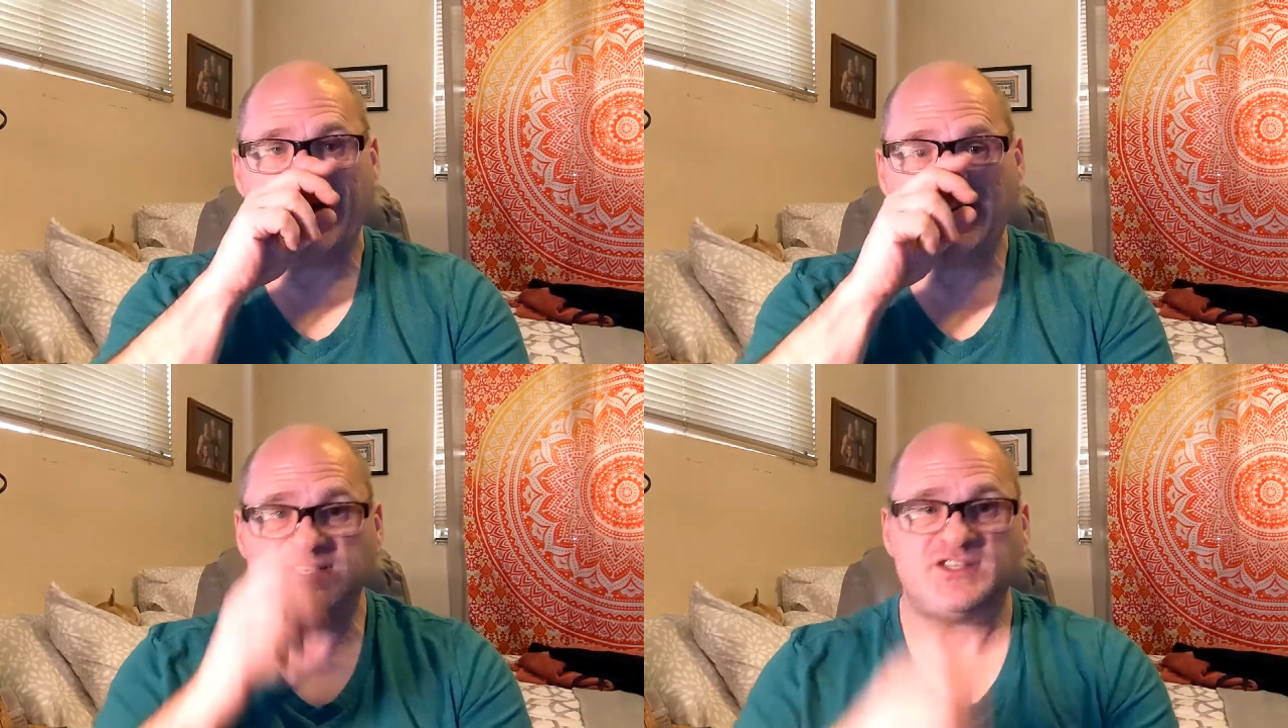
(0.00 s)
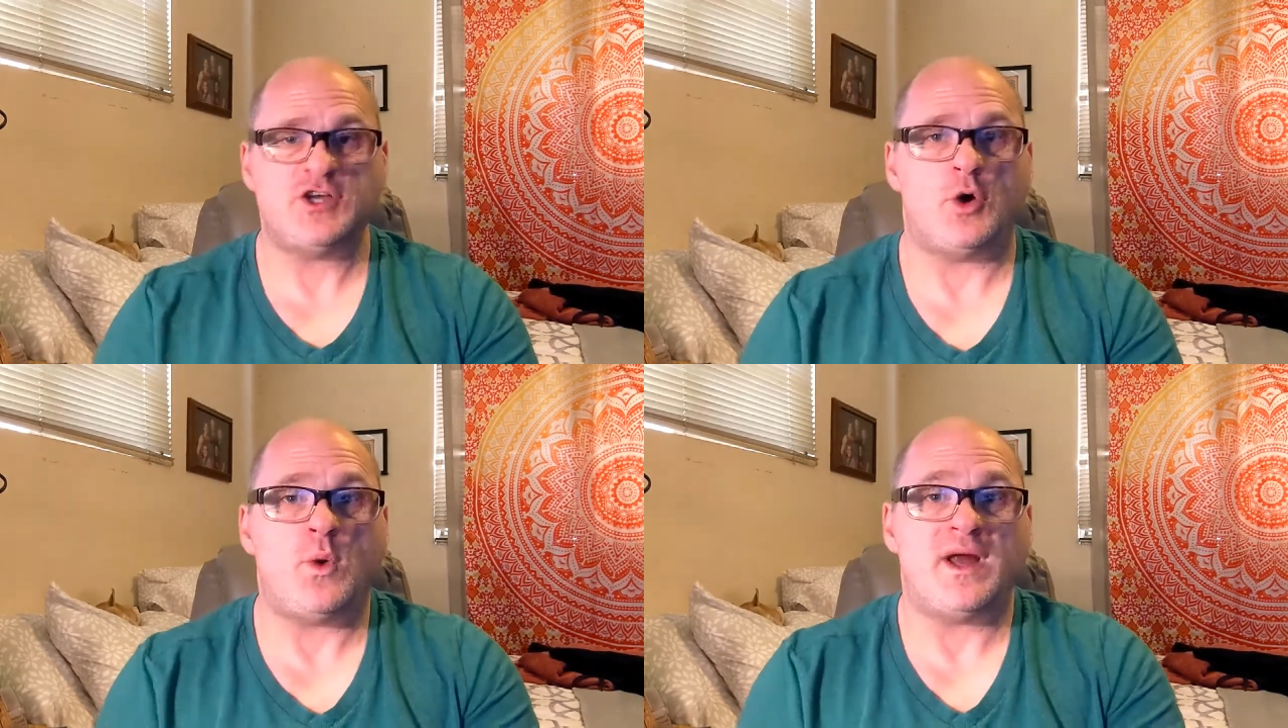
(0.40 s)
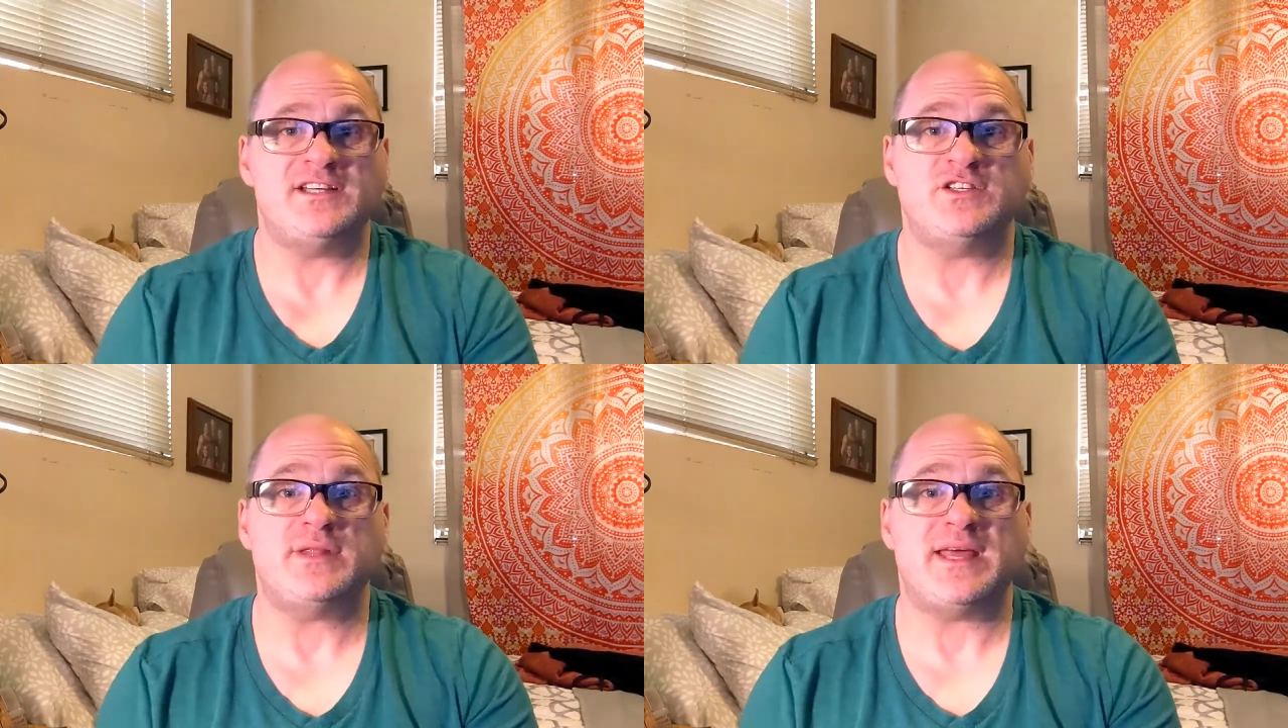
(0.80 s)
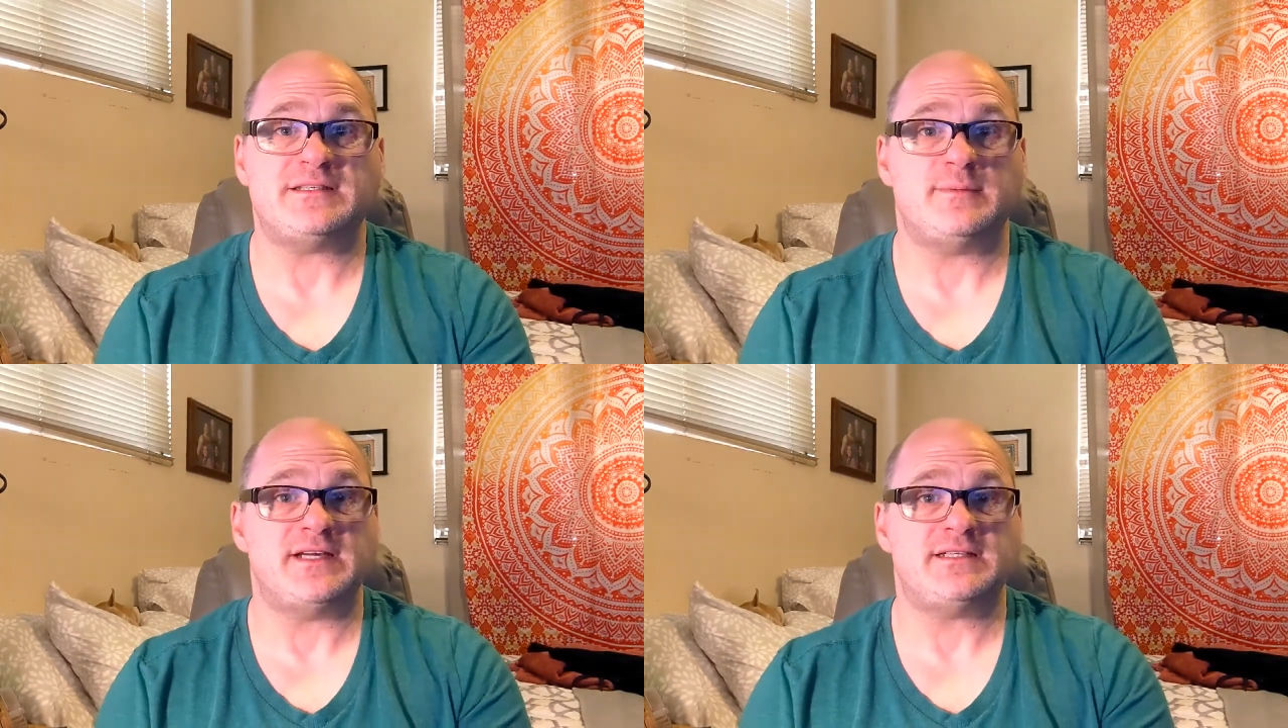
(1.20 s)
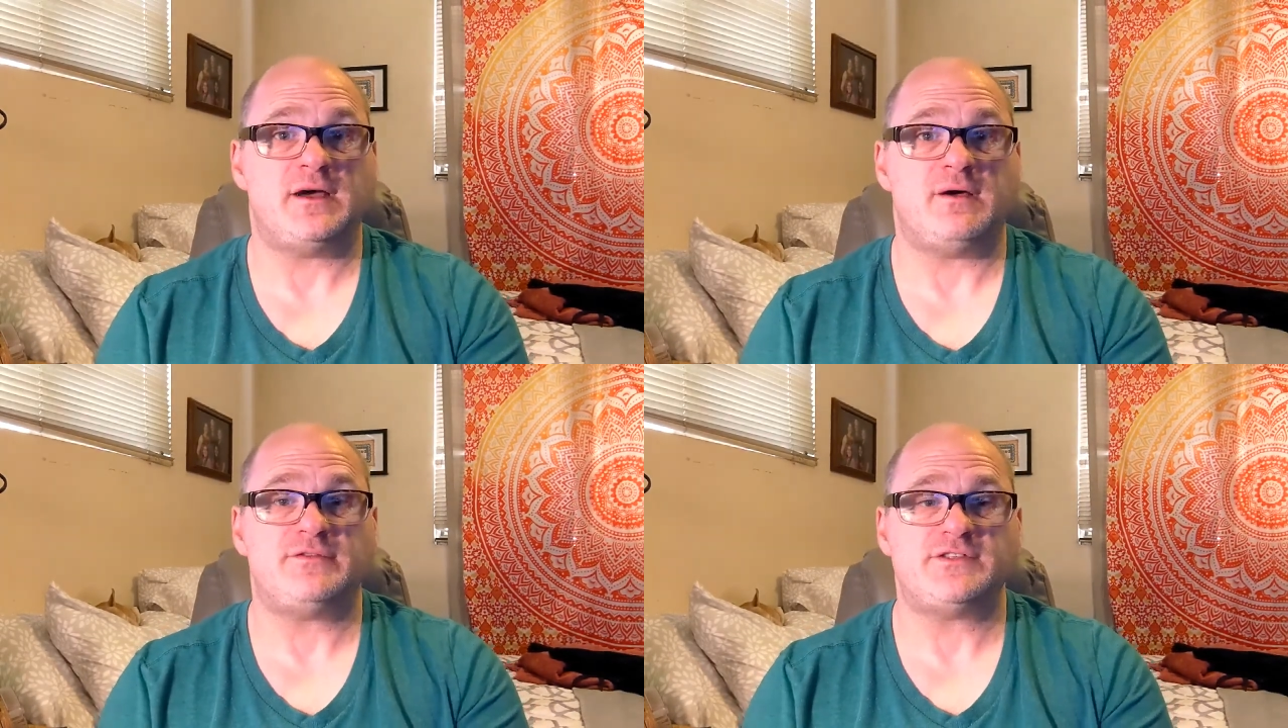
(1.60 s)
I just don't want to do that to
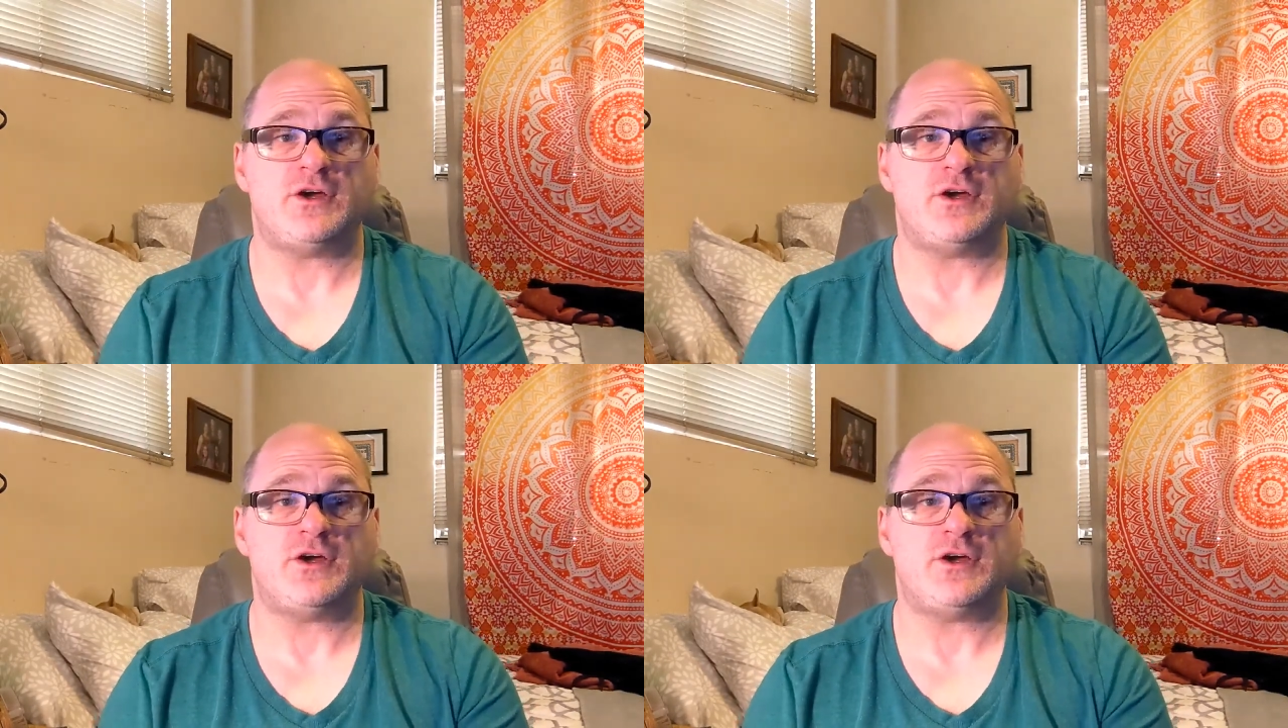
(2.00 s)
myself.